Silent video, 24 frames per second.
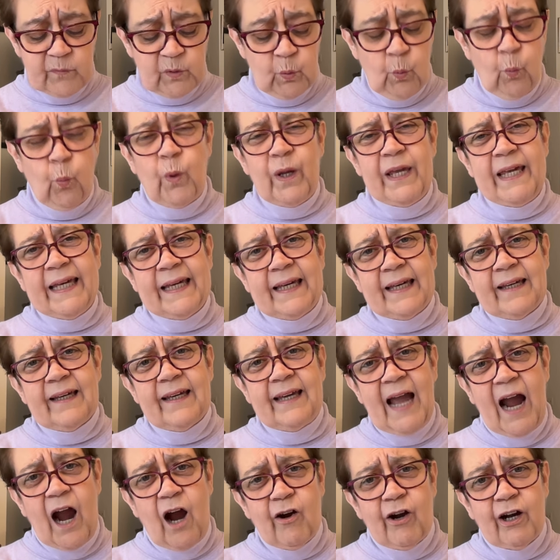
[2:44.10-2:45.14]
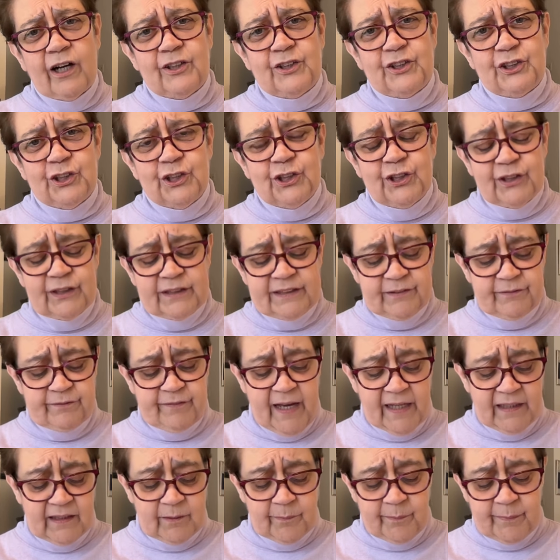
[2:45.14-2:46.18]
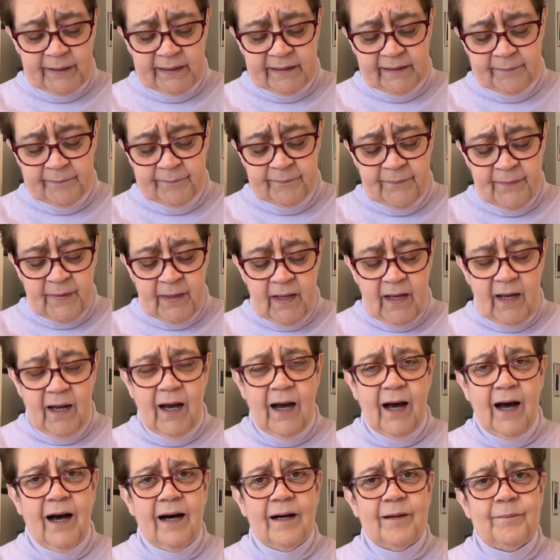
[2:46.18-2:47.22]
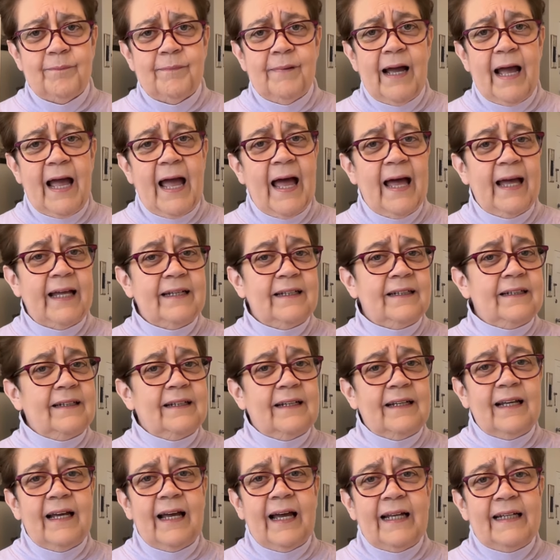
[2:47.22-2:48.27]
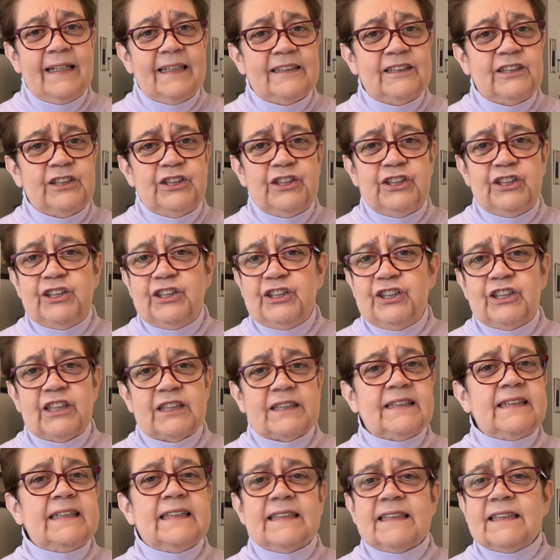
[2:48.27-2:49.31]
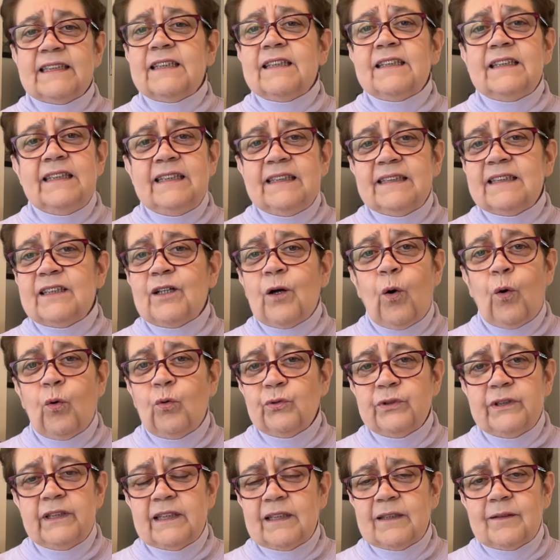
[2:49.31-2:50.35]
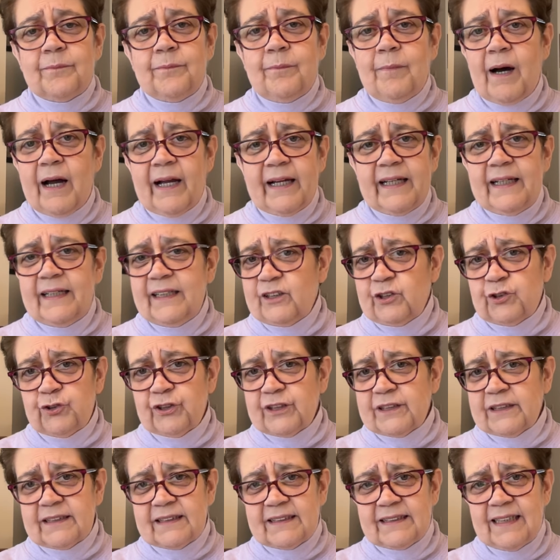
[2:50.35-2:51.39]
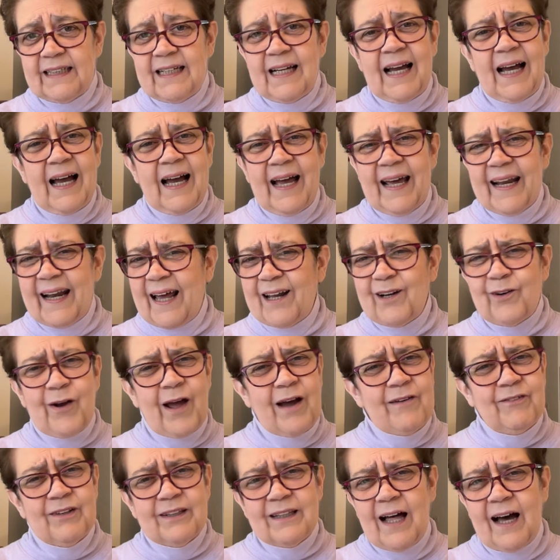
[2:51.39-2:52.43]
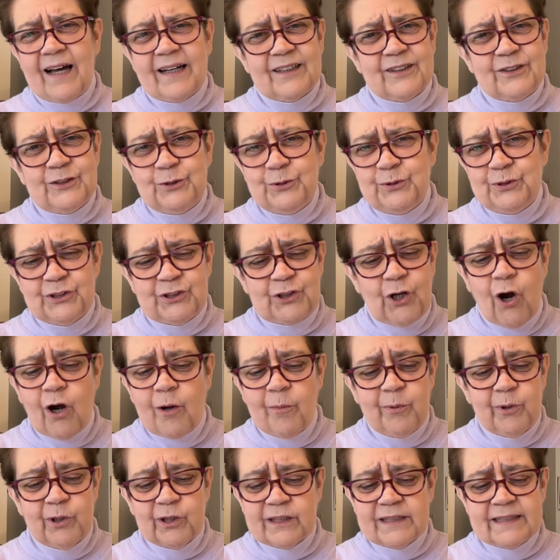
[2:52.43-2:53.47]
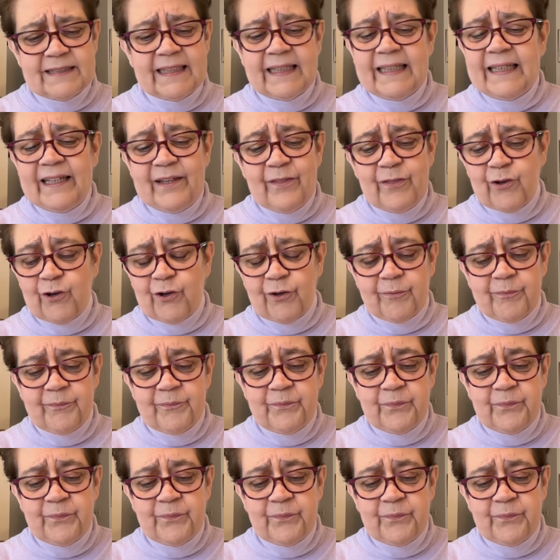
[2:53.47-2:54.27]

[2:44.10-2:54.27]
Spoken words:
weak character development, and it just isn't holding my interest. And I don't have a lot of two-star books either.